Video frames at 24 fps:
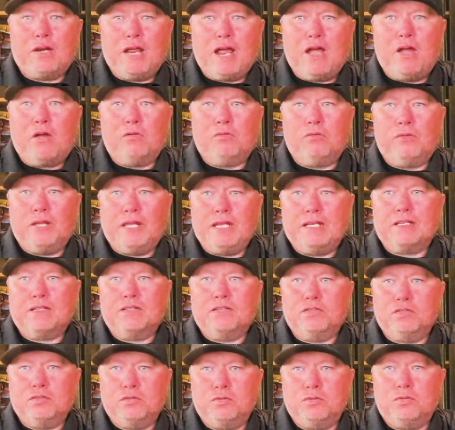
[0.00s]
on how they
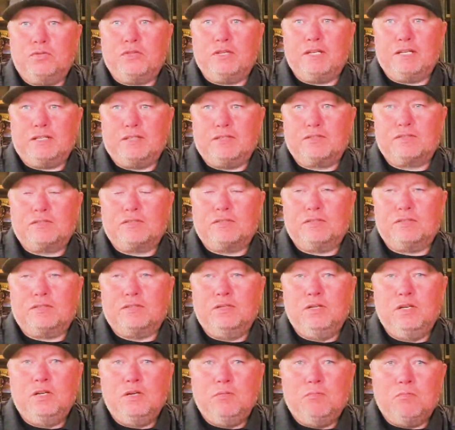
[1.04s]
can do things to